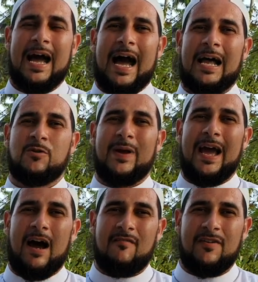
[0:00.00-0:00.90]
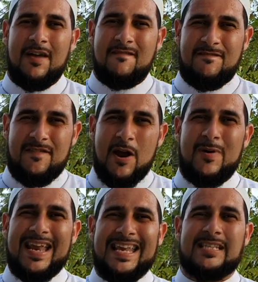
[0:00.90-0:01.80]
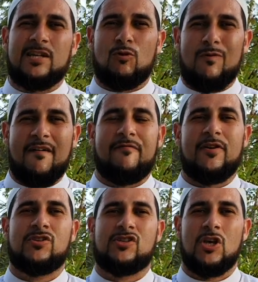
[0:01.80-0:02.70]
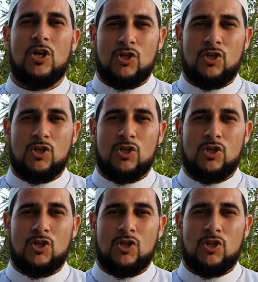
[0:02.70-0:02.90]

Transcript: and we have very little reference